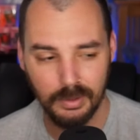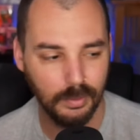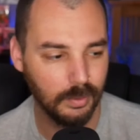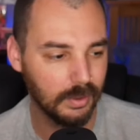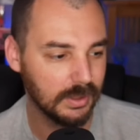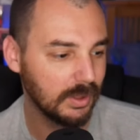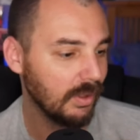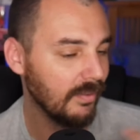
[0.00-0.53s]

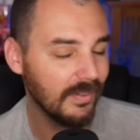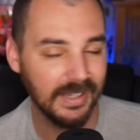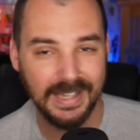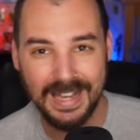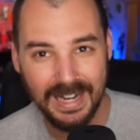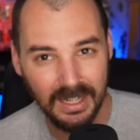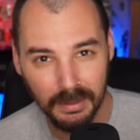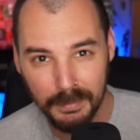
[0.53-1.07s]
Or do you even
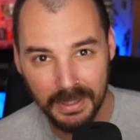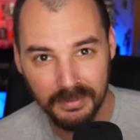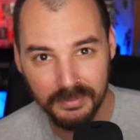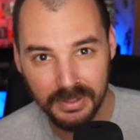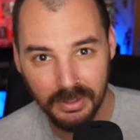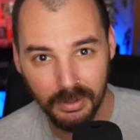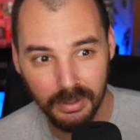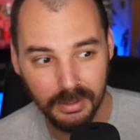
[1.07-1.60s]
care about
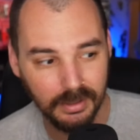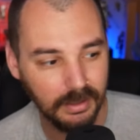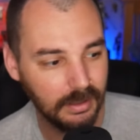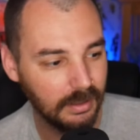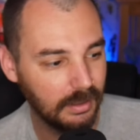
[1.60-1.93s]
VR?